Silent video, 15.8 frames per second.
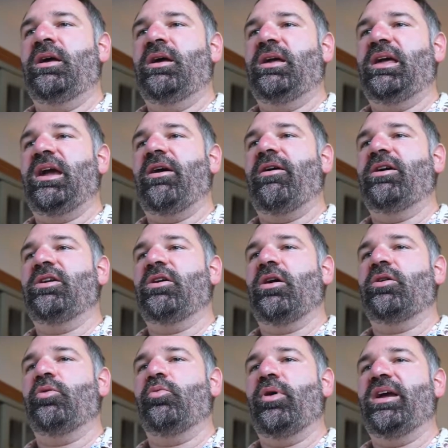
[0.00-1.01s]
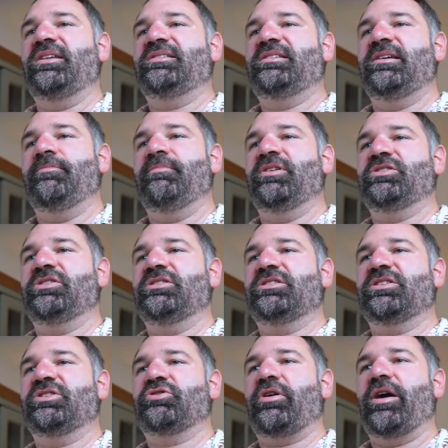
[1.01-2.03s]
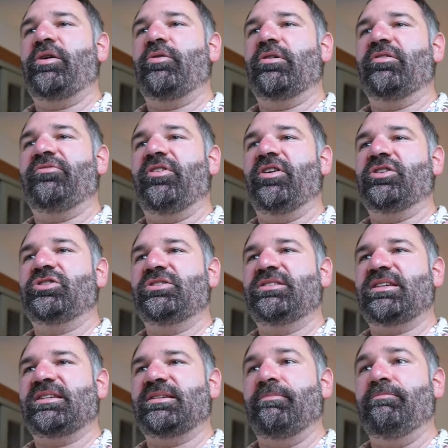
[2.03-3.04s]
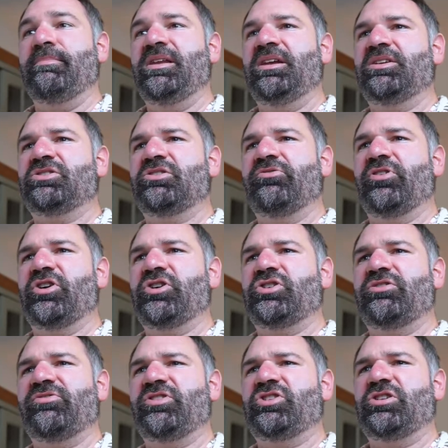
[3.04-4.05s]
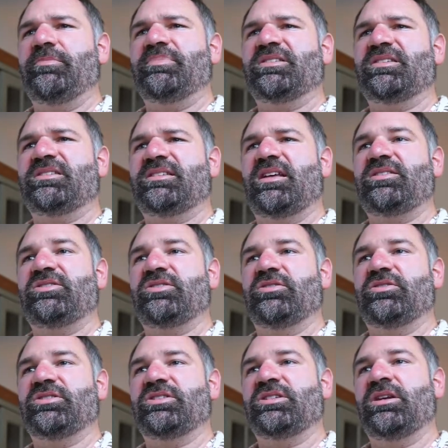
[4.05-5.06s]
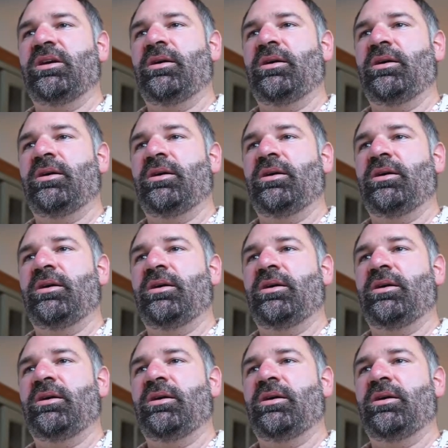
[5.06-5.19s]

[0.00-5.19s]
Carried on away team missions, the tricorder functions as a miniature version of the ship's sensors.